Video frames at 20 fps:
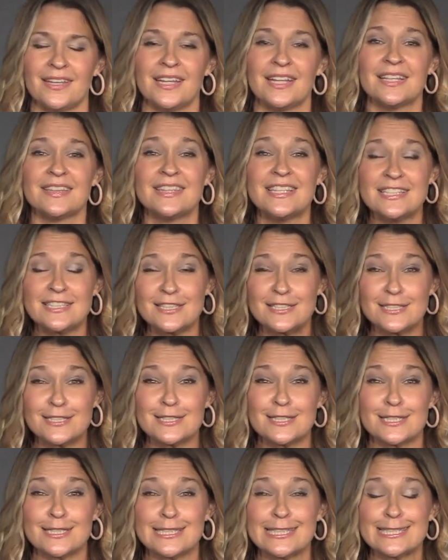This is
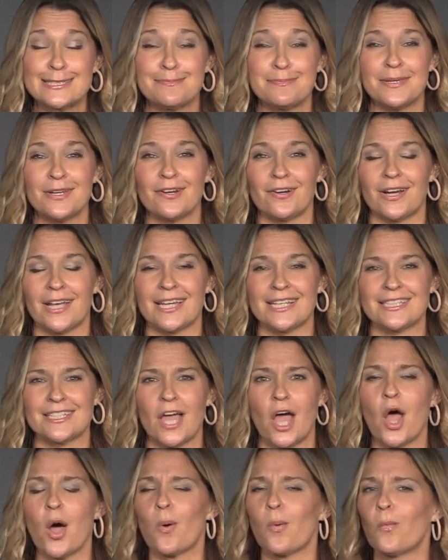the Spirit
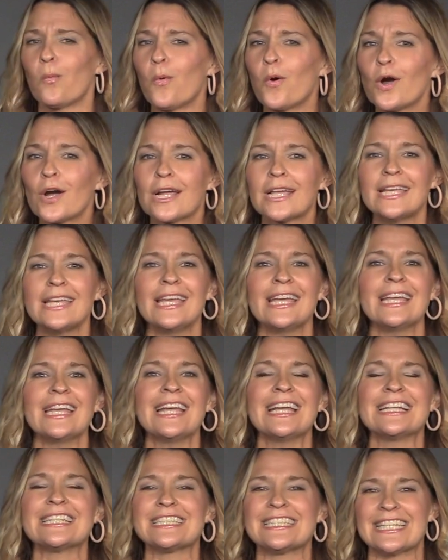working
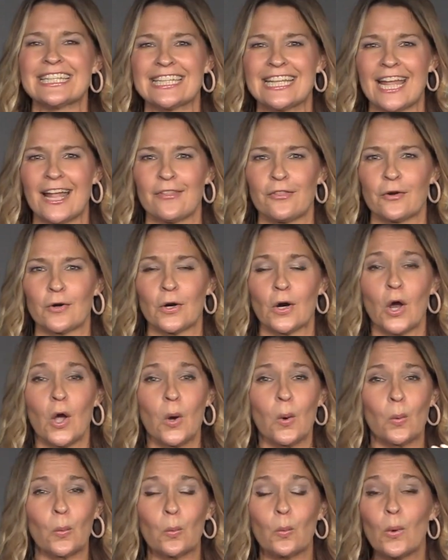together
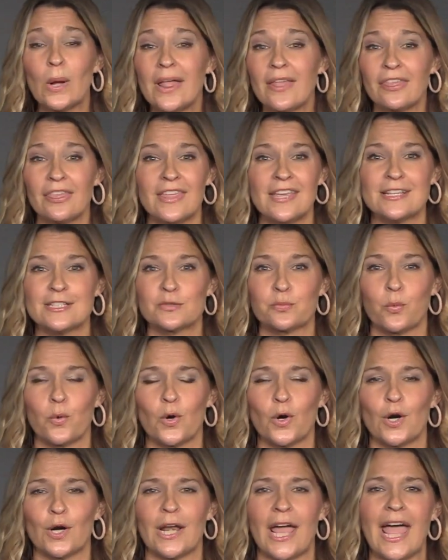with His
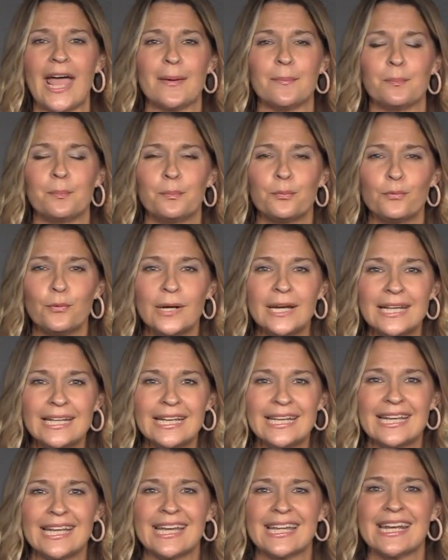Word and
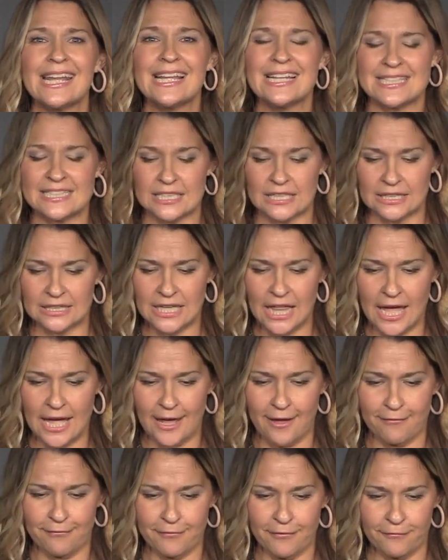bringing it to
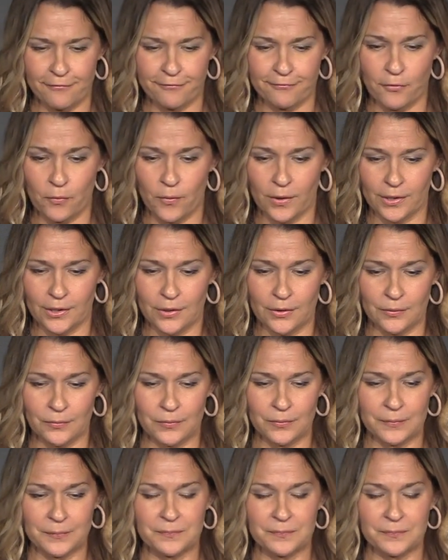life for you.